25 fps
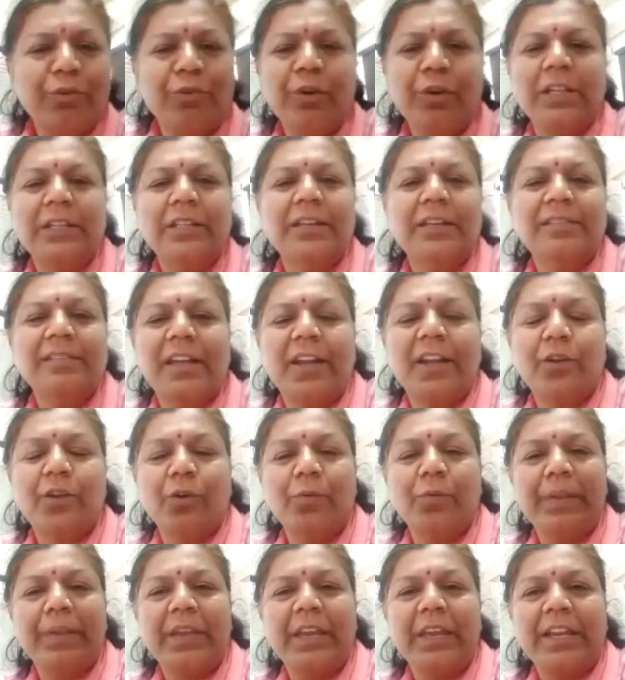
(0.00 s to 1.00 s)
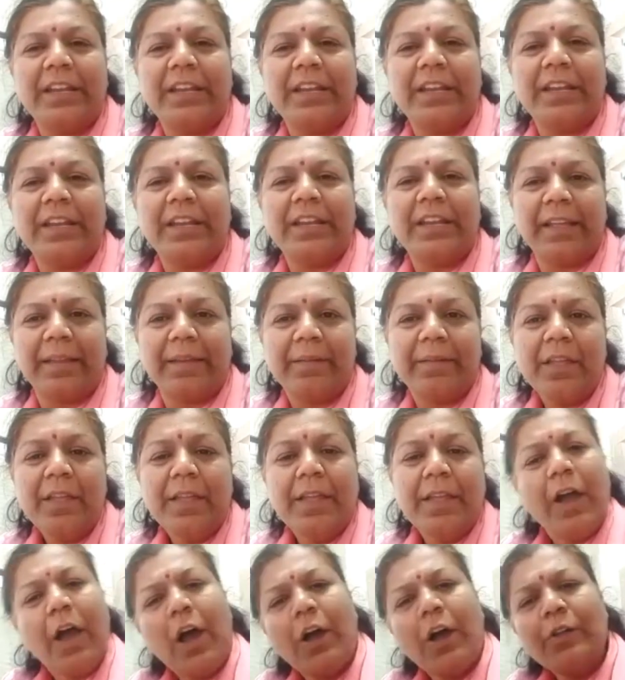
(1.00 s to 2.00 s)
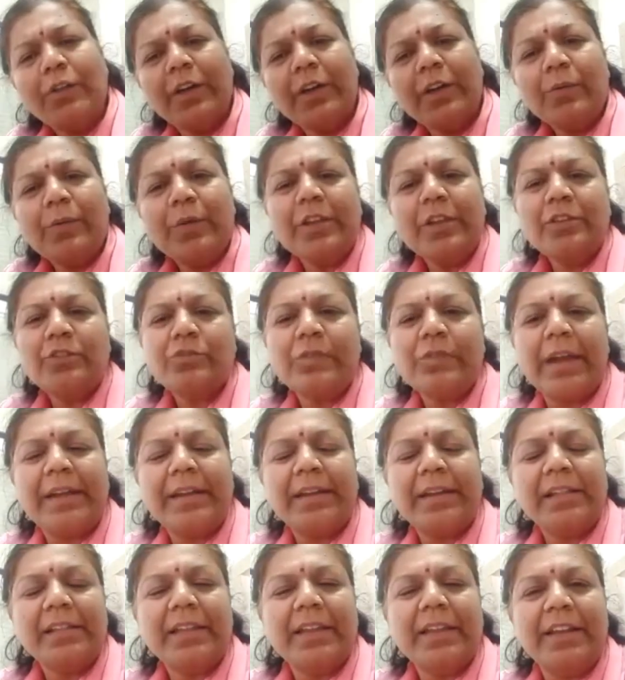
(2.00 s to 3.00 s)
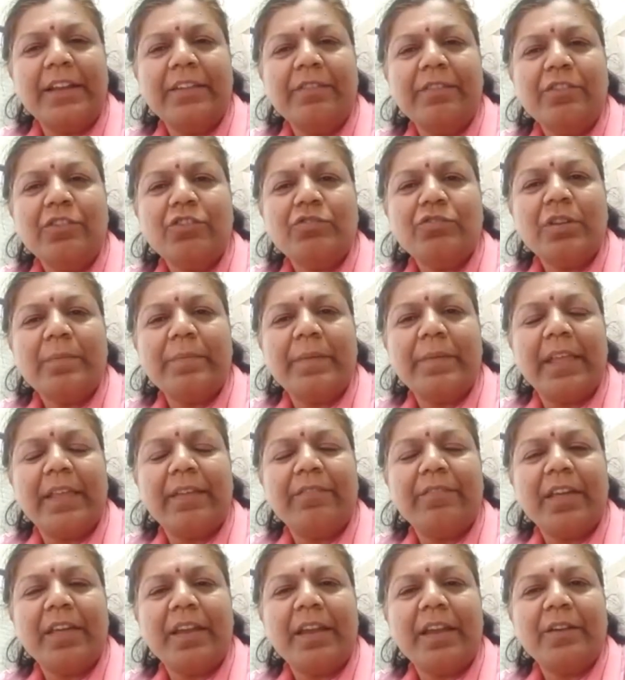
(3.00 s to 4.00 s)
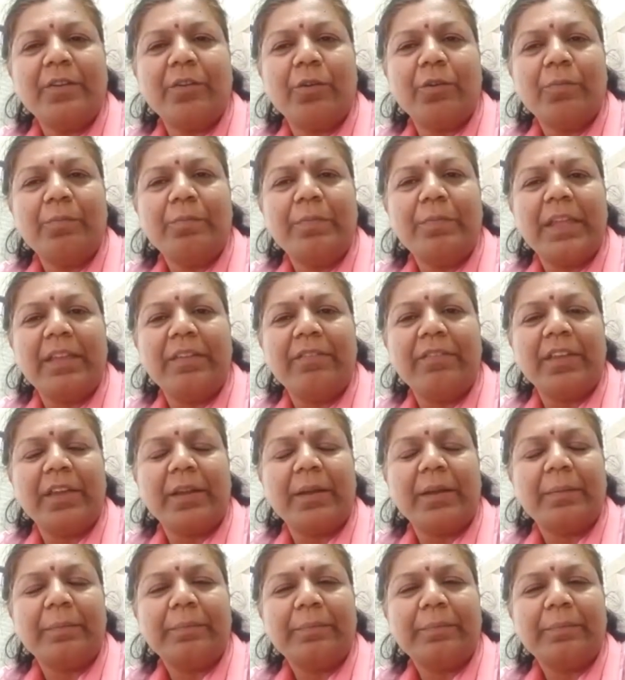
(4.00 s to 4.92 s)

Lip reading: others are dominating. How you are going to handle the individual behavior and group behavior?